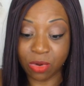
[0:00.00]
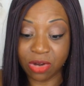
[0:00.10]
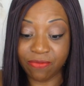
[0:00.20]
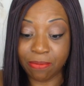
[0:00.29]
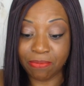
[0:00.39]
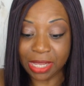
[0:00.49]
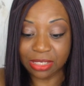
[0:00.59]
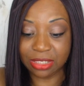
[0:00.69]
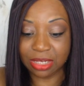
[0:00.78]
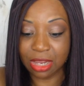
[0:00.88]
One of the
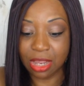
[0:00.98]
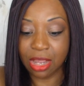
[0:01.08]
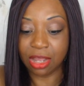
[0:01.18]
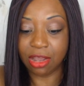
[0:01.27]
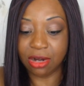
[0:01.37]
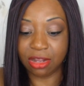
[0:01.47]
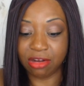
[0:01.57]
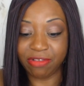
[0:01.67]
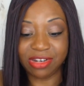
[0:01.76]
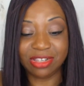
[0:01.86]
best color
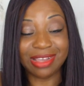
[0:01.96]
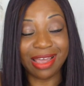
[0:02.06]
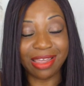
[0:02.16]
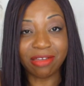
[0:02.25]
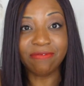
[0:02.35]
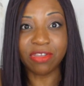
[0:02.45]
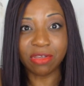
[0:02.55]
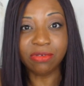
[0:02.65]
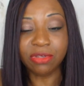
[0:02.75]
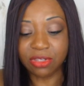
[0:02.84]
correctors I have
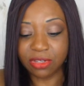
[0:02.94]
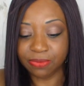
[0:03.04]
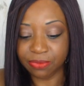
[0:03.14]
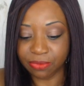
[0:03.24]
used.